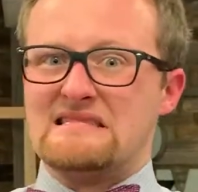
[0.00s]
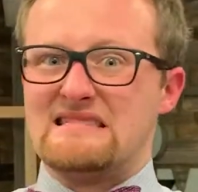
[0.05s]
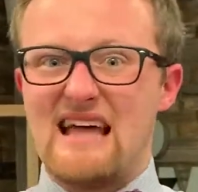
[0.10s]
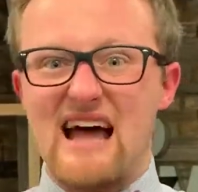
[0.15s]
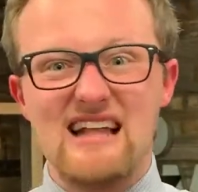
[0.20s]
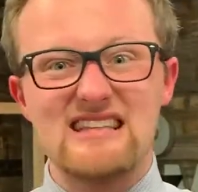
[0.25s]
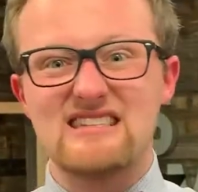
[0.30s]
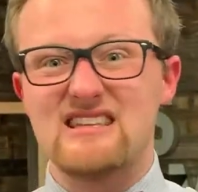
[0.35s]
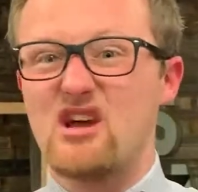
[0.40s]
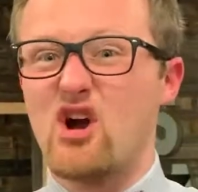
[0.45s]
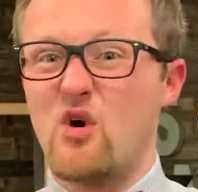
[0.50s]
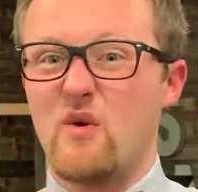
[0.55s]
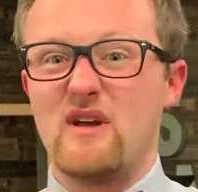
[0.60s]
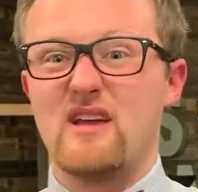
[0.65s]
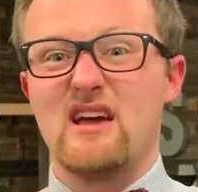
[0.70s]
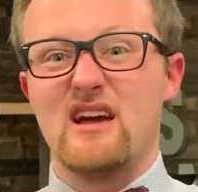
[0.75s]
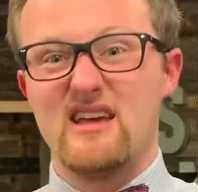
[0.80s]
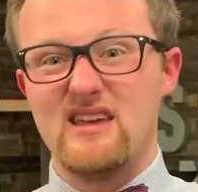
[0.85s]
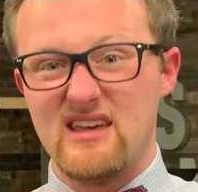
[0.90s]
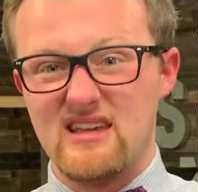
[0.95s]
that's
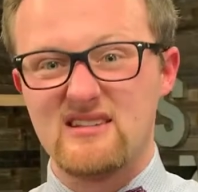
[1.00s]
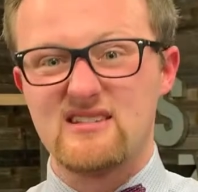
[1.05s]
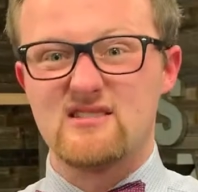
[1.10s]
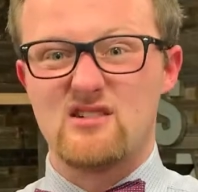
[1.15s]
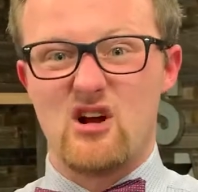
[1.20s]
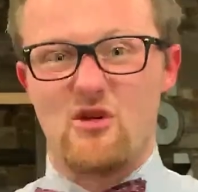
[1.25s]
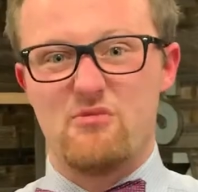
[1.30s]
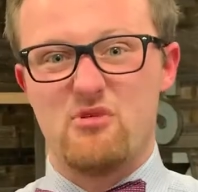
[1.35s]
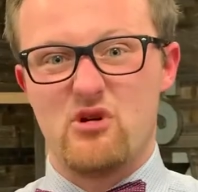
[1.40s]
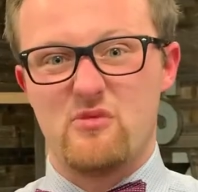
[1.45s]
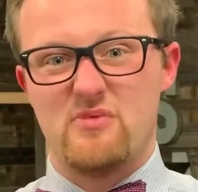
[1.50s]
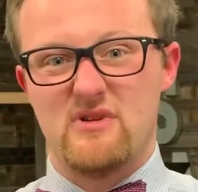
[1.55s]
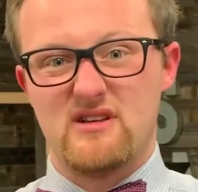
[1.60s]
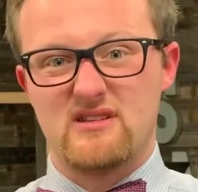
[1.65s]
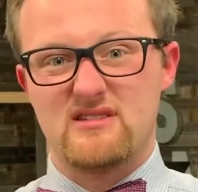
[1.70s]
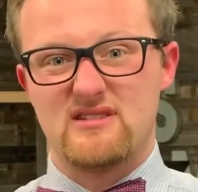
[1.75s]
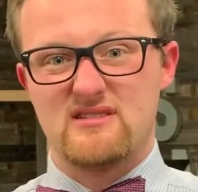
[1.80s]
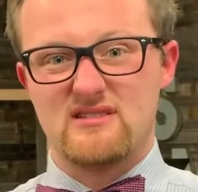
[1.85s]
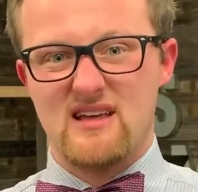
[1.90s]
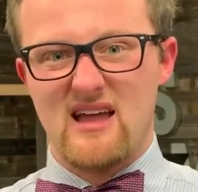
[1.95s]
going against our
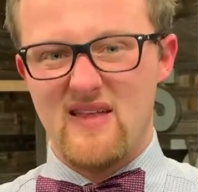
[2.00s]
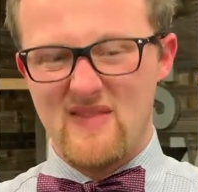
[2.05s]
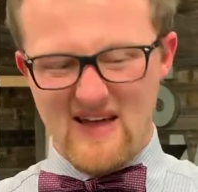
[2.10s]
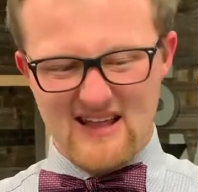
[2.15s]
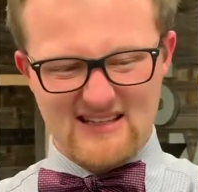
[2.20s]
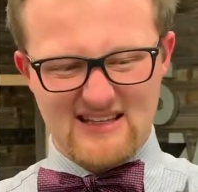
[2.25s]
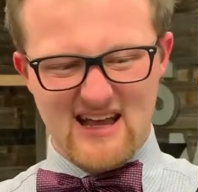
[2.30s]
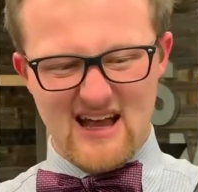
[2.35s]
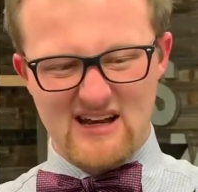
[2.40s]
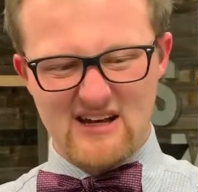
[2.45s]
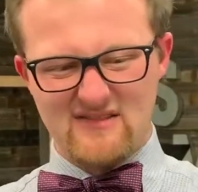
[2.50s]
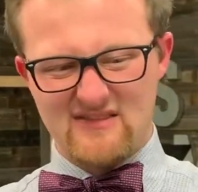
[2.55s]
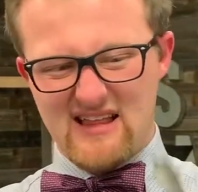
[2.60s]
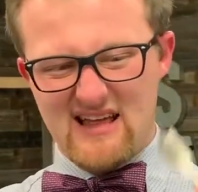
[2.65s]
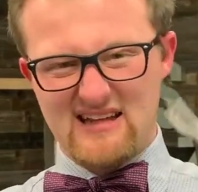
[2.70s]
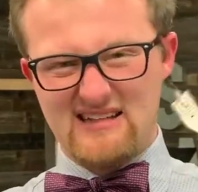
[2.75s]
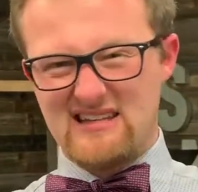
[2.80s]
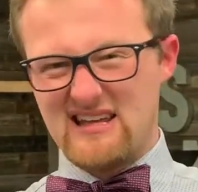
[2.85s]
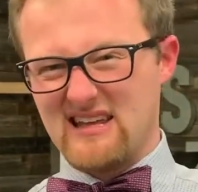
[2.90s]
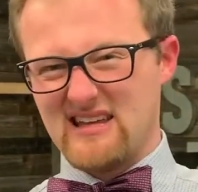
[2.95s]
purpose. And that's kind of
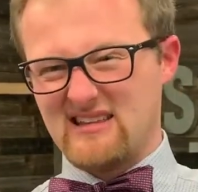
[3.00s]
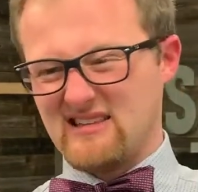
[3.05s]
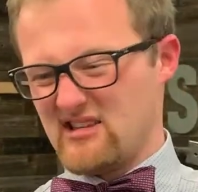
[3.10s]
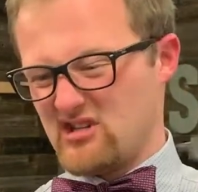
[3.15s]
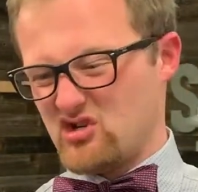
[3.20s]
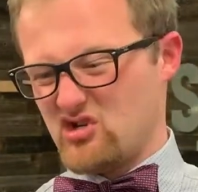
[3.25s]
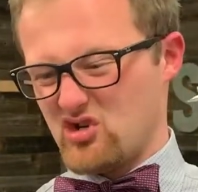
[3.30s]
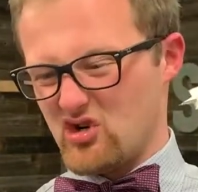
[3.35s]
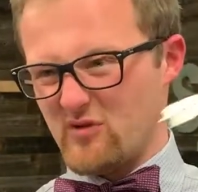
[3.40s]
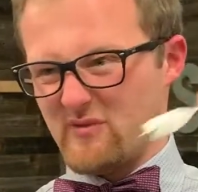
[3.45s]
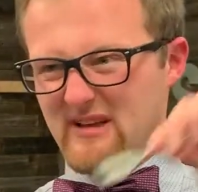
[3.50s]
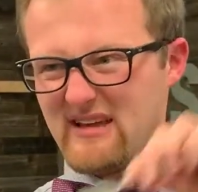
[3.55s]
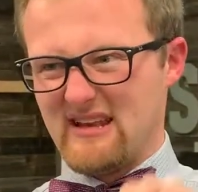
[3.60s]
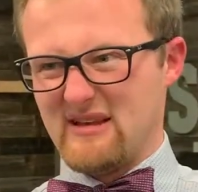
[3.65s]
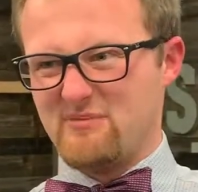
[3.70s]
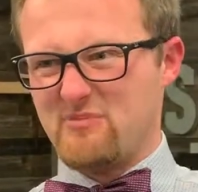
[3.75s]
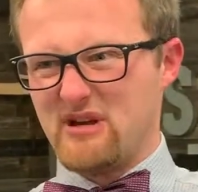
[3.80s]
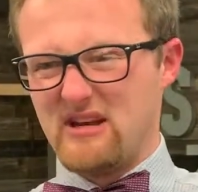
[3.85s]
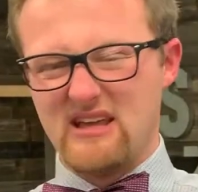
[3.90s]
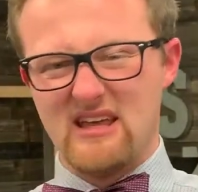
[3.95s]
like taking this drill bit
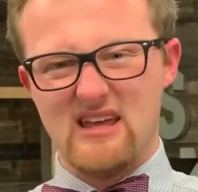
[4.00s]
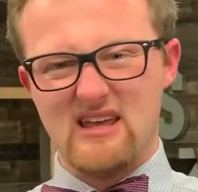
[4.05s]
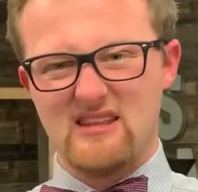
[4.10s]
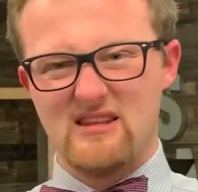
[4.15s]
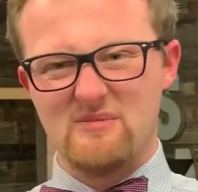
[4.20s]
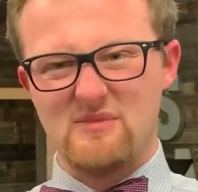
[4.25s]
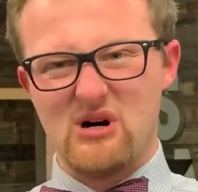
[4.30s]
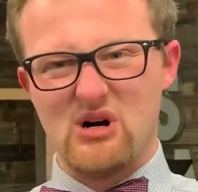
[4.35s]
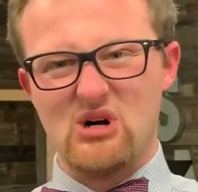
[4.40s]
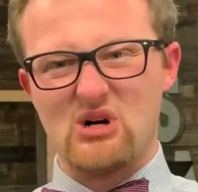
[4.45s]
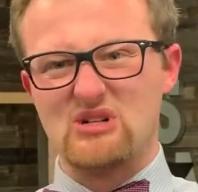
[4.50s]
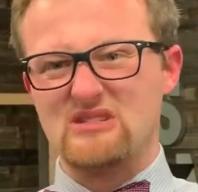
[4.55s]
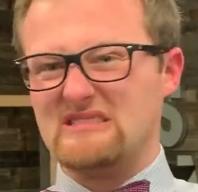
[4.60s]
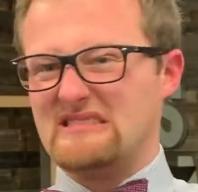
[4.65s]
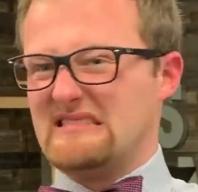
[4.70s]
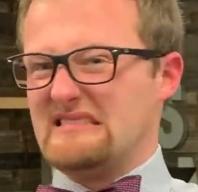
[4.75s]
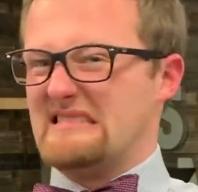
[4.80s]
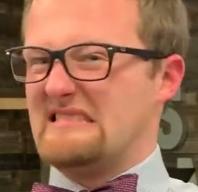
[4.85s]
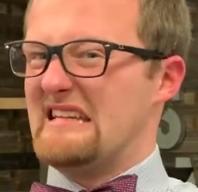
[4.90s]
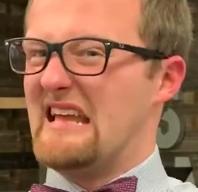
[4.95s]
and putting it in the
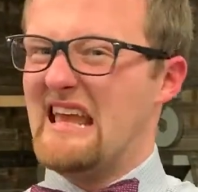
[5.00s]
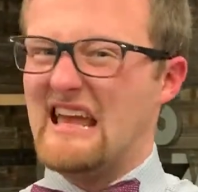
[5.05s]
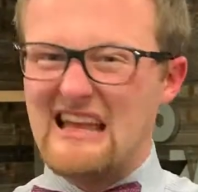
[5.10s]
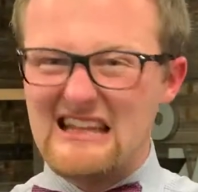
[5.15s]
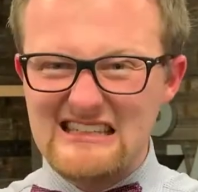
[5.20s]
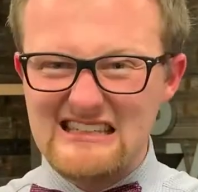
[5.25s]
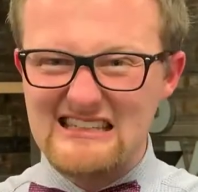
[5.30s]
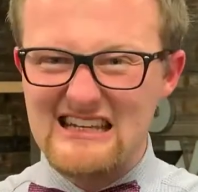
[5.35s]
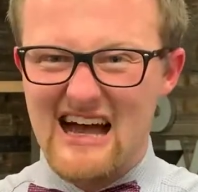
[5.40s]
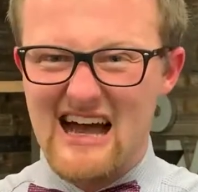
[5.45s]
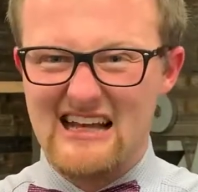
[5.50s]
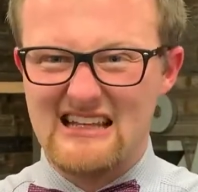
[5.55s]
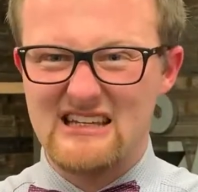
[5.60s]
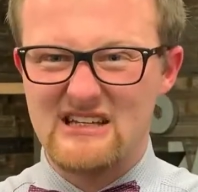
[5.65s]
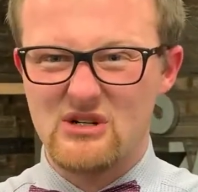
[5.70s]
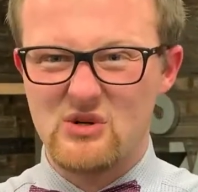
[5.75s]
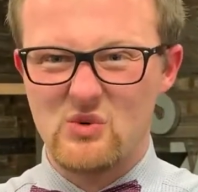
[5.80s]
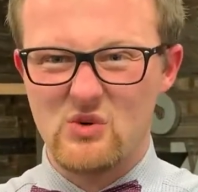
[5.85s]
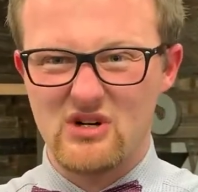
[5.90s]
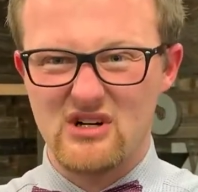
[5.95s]
ball. It's not going to